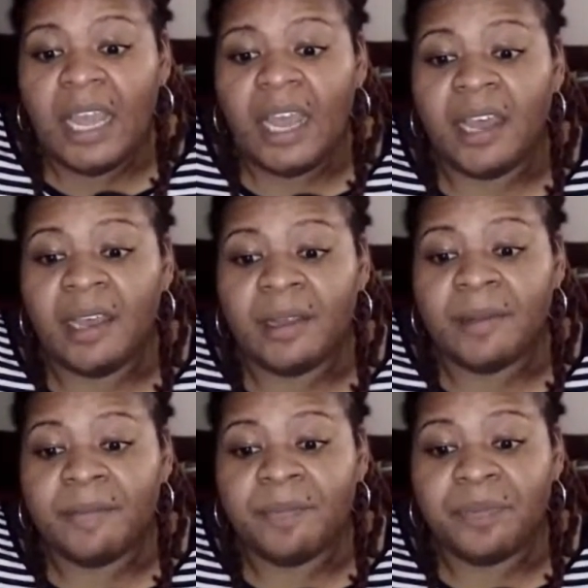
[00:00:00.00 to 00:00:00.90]

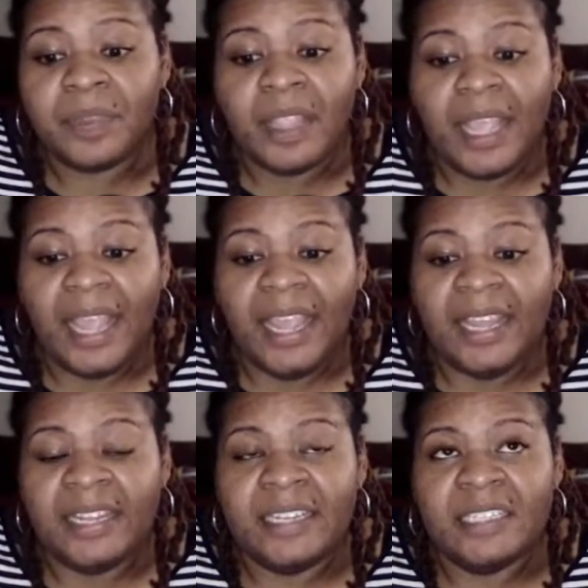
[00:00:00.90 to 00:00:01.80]
And
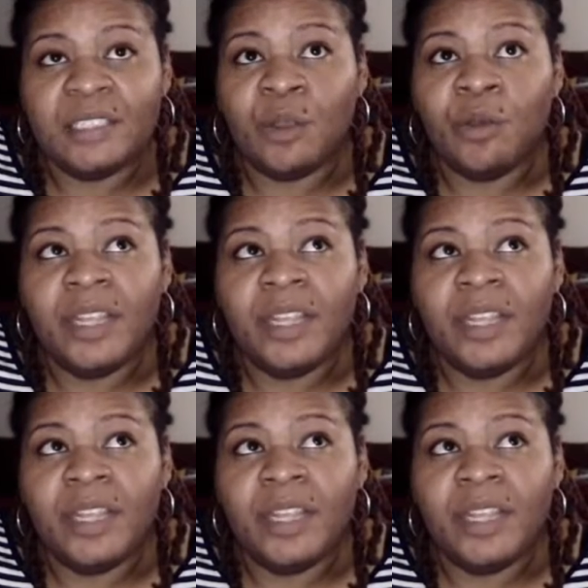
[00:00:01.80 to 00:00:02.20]
so